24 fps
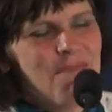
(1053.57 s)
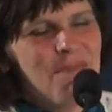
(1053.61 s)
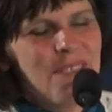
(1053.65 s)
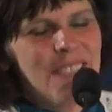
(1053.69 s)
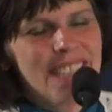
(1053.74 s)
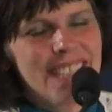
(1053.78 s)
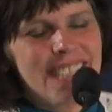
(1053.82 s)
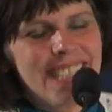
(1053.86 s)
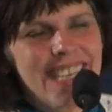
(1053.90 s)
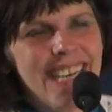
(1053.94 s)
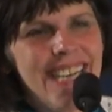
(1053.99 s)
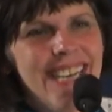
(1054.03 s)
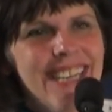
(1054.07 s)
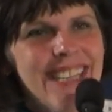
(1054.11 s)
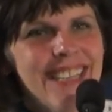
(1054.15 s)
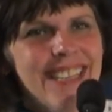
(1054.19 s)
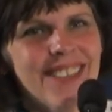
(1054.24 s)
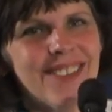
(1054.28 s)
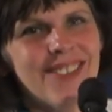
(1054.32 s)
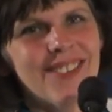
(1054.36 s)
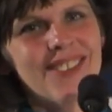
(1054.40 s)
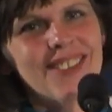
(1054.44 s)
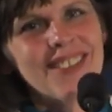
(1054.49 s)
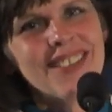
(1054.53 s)
But the guy
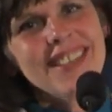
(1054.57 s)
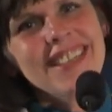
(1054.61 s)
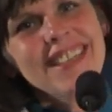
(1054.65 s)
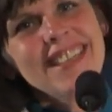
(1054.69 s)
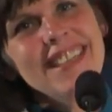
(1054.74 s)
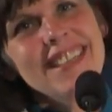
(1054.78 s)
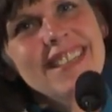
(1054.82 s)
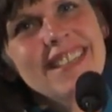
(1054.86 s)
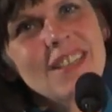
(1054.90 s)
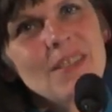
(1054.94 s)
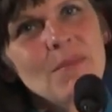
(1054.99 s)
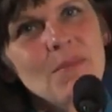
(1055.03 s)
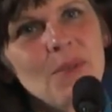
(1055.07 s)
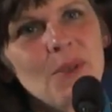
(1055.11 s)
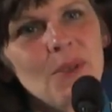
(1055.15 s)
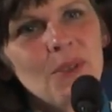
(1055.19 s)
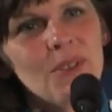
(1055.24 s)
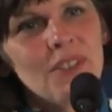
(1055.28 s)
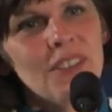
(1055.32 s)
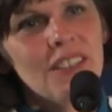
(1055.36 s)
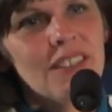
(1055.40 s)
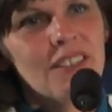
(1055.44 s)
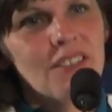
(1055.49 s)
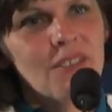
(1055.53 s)
that organized the
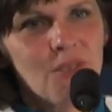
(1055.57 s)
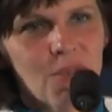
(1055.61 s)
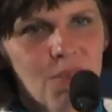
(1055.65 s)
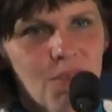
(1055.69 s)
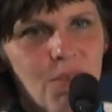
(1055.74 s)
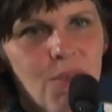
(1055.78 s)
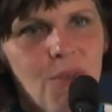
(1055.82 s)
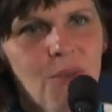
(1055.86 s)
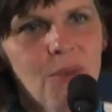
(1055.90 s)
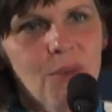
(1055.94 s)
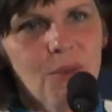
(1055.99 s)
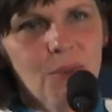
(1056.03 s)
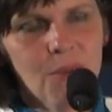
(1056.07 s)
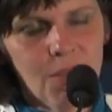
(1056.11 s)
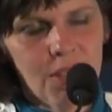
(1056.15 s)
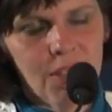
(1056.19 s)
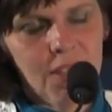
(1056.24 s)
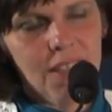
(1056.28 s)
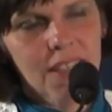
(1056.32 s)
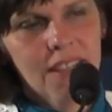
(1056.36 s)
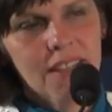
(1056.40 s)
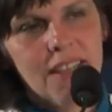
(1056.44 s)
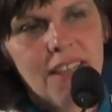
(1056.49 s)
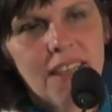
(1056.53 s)
protest, who
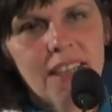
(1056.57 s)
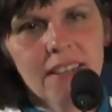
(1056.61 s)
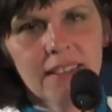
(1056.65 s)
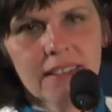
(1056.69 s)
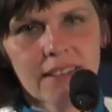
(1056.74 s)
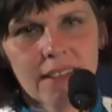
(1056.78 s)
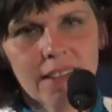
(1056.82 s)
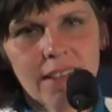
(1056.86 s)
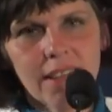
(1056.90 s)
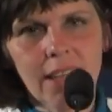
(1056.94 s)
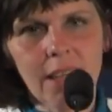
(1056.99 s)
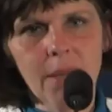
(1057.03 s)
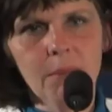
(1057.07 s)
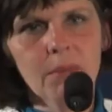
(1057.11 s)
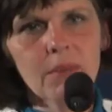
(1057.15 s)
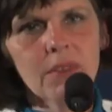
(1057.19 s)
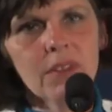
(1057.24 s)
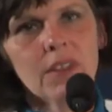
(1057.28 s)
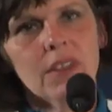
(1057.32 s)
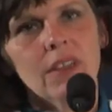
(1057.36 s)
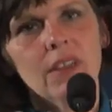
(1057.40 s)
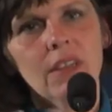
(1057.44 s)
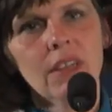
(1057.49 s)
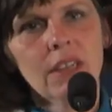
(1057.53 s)
in the end
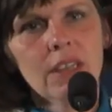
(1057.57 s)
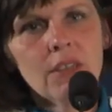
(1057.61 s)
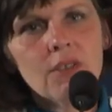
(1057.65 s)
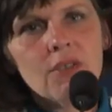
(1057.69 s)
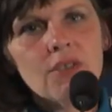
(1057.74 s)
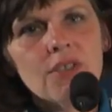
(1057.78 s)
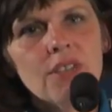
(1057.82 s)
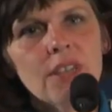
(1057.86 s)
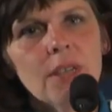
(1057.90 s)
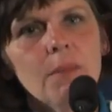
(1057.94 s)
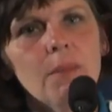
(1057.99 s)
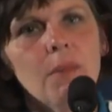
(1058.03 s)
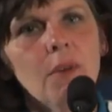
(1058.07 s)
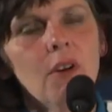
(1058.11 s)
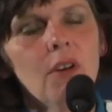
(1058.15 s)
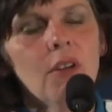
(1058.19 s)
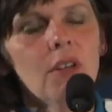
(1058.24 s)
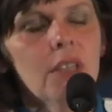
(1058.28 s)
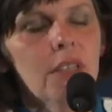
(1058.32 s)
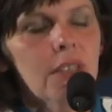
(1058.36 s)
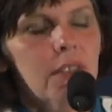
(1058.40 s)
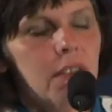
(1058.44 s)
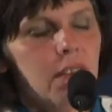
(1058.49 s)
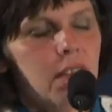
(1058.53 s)
claimed leadership
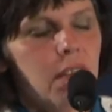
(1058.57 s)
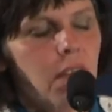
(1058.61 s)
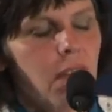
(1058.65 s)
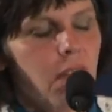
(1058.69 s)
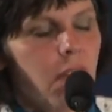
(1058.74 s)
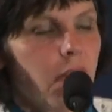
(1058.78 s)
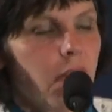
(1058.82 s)
on it,